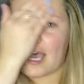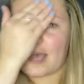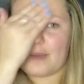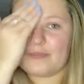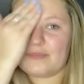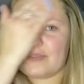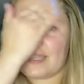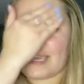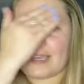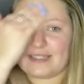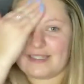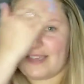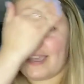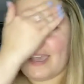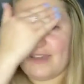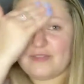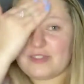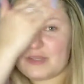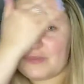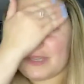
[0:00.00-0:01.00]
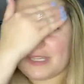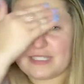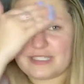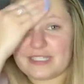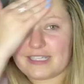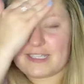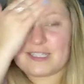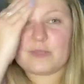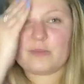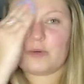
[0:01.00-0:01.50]
Yes, I have some
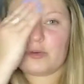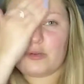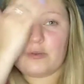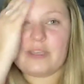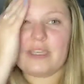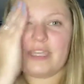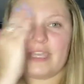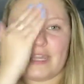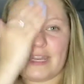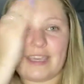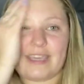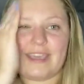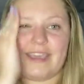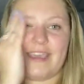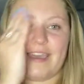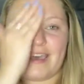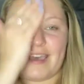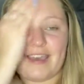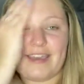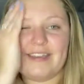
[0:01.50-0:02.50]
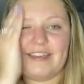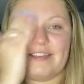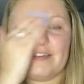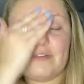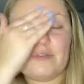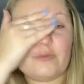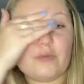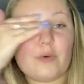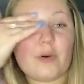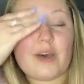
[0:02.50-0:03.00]
ideas brewing, and I kind
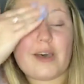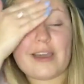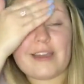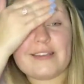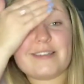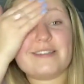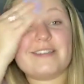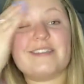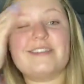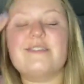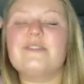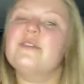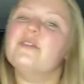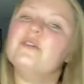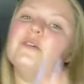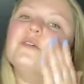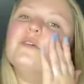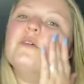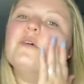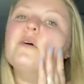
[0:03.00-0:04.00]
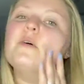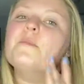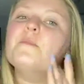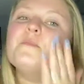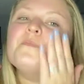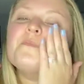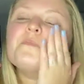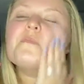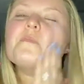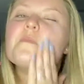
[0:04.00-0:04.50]
of want to
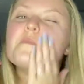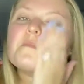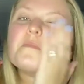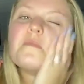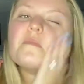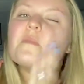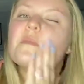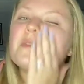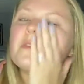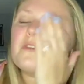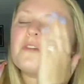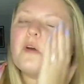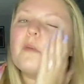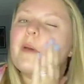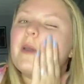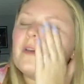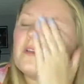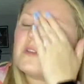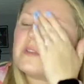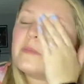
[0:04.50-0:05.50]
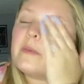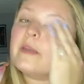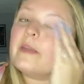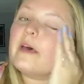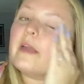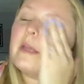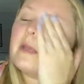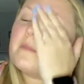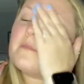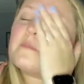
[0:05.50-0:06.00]
throw my own spin on
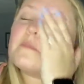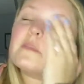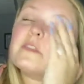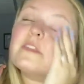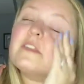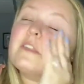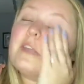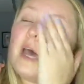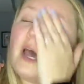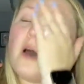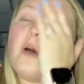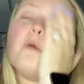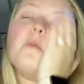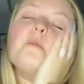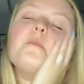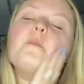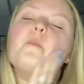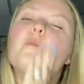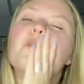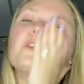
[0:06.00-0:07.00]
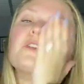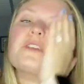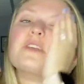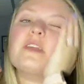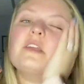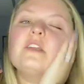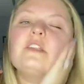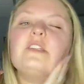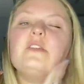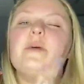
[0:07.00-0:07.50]
it. So we're just going
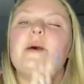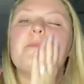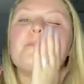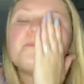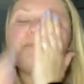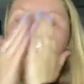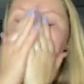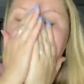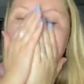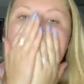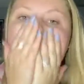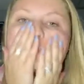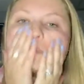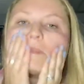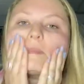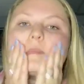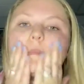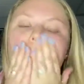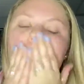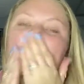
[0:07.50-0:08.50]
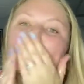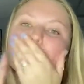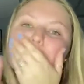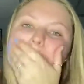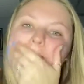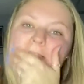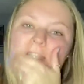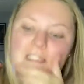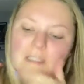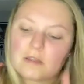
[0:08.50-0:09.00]
to do it.
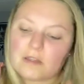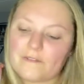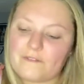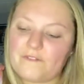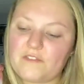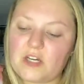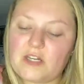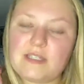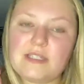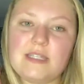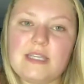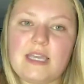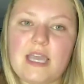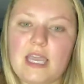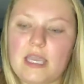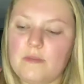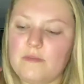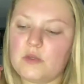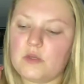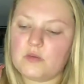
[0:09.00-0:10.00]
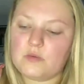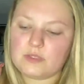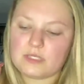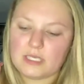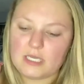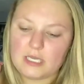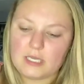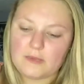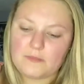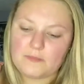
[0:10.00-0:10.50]
So the first thing I am using